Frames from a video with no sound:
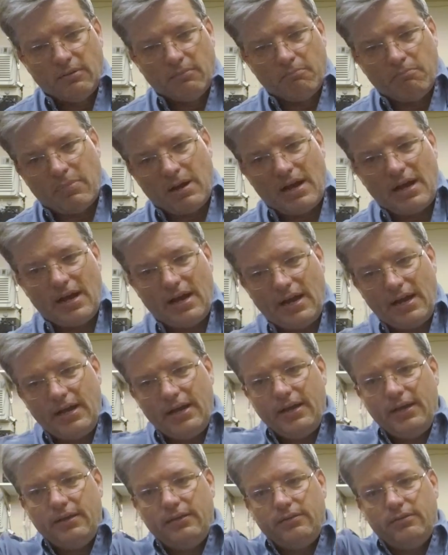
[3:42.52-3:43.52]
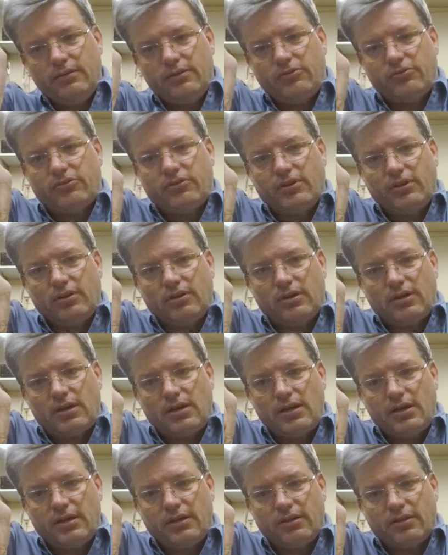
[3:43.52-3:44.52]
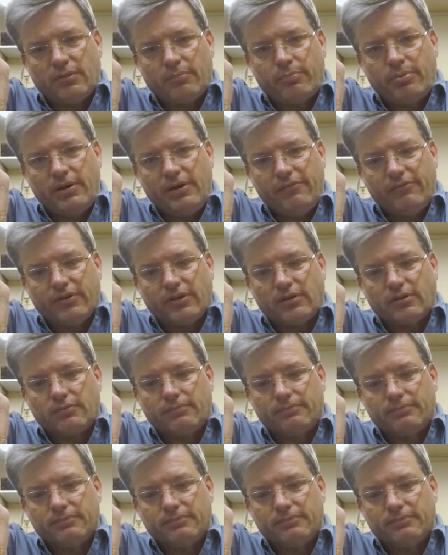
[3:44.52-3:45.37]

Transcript: behind the center line of the pivot,